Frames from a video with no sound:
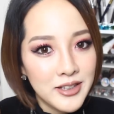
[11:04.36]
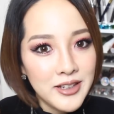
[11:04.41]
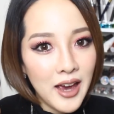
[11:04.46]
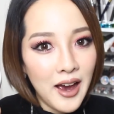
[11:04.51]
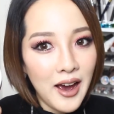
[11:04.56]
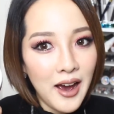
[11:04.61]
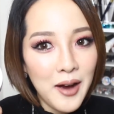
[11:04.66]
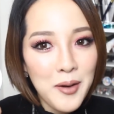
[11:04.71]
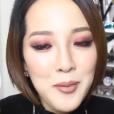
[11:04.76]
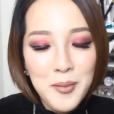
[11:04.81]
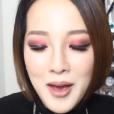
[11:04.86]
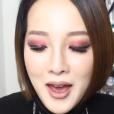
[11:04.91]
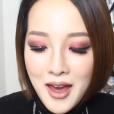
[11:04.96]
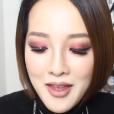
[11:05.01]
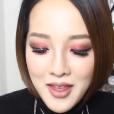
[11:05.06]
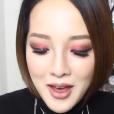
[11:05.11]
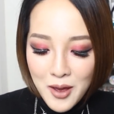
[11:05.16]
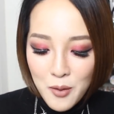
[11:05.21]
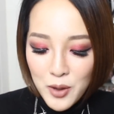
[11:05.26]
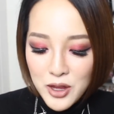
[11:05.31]
yeah,
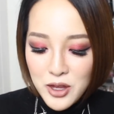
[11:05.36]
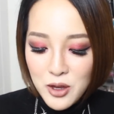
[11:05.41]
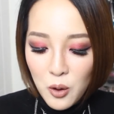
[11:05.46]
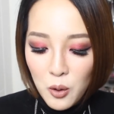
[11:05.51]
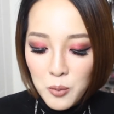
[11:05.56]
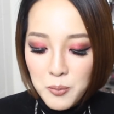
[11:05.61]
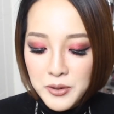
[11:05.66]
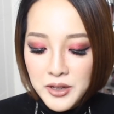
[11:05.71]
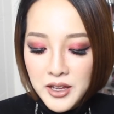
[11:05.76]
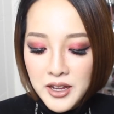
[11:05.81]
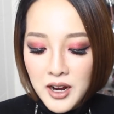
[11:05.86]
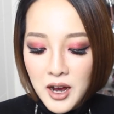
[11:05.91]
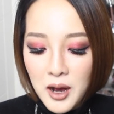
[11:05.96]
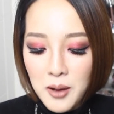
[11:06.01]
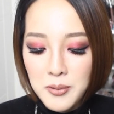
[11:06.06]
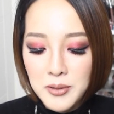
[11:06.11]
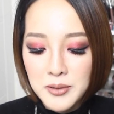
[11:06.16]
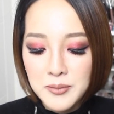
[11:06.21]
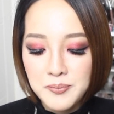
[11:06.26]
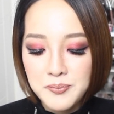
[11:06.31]
and then when you open it
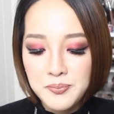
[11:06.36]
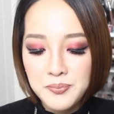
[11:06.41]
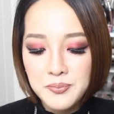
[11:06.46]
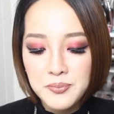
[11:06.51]
up,